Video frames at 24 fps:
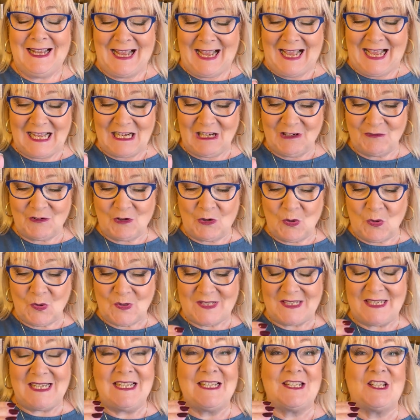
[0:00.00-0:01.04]
And of
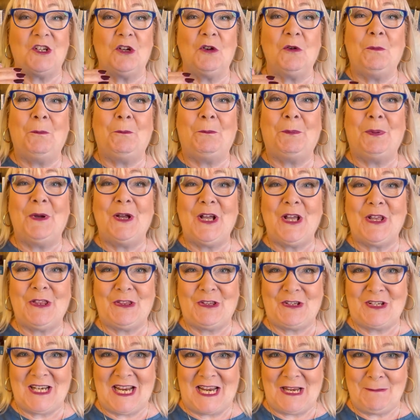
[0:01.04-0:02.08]
course, it's your
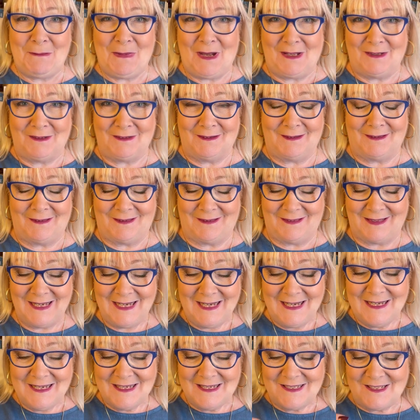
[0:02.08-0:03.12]
birthday month.
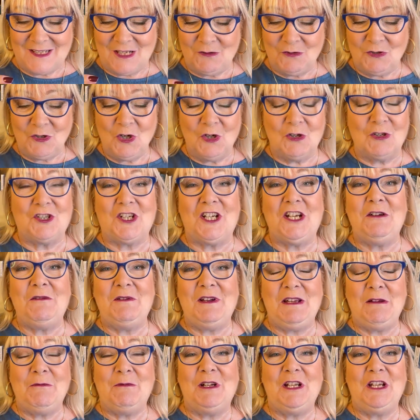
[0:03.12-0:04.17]
So not
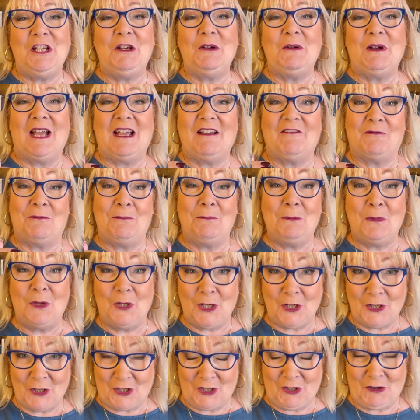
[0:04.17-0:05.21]
only will you have
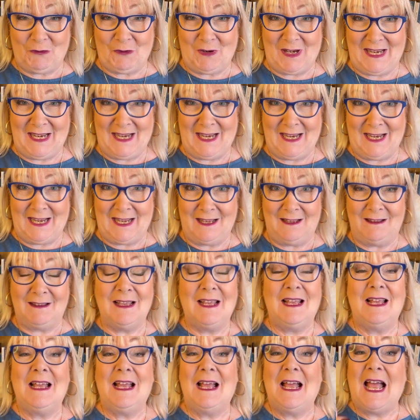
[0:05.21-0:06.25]
Mercury here
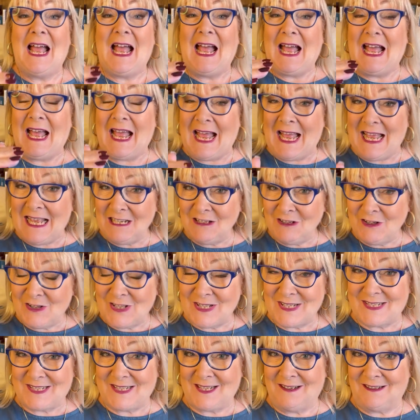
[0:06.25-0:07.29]
and
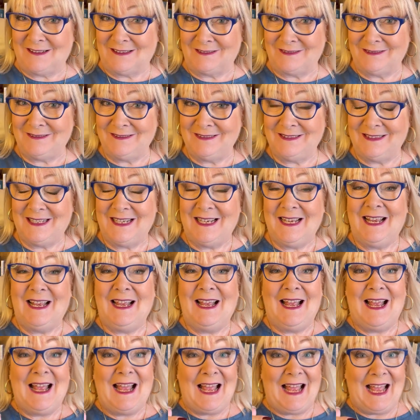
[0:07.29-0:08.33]
the Sun,
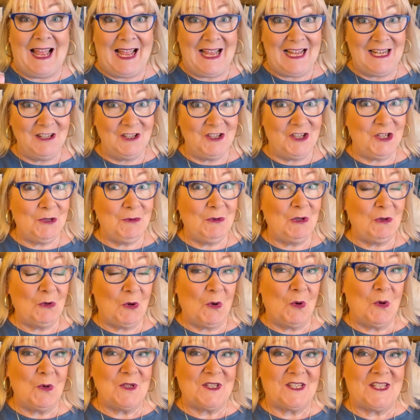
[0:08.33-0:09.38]
and you will
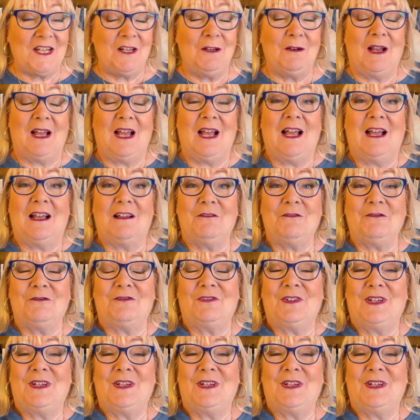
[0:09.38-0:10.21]
also have